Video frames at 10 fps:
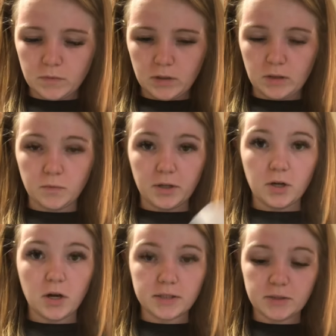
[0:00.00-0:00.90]
And we are
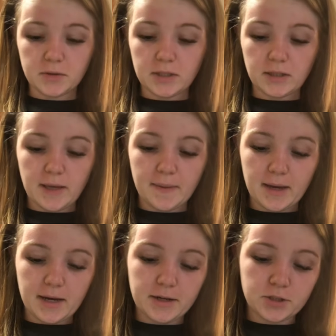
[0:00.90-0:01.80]
also going to let
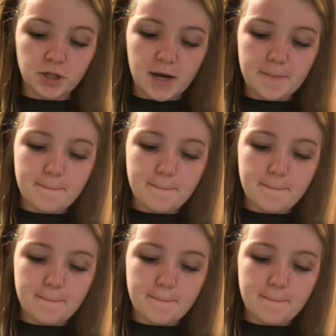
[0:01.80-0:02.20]
that air dry.